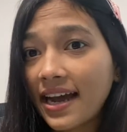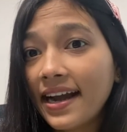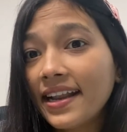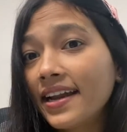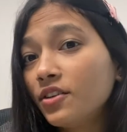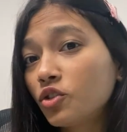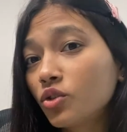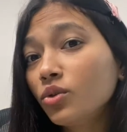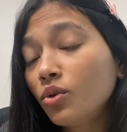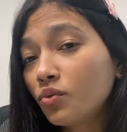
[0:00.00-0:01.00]
that, and you
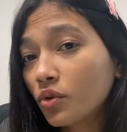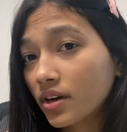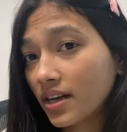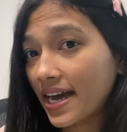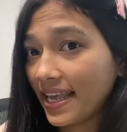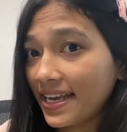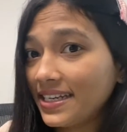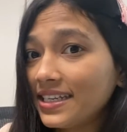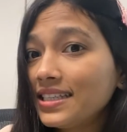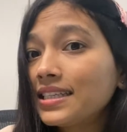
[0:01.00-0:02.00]
shouldn't go for
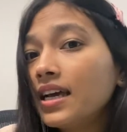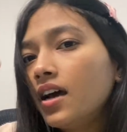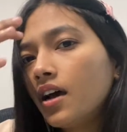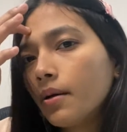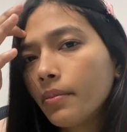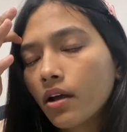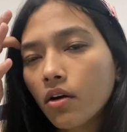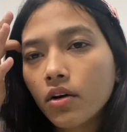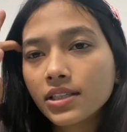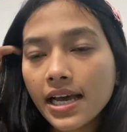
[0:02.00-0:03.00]
IITs,
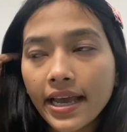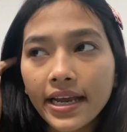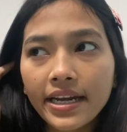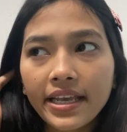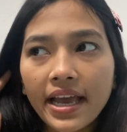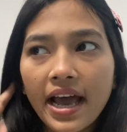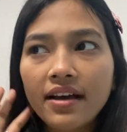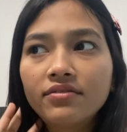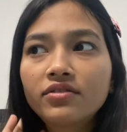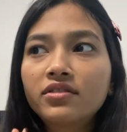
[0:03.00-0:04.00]
because IIT
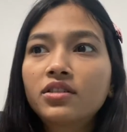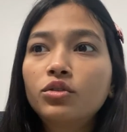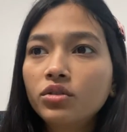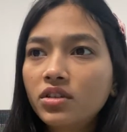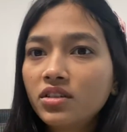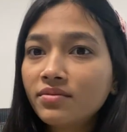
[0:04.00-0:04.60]
have a good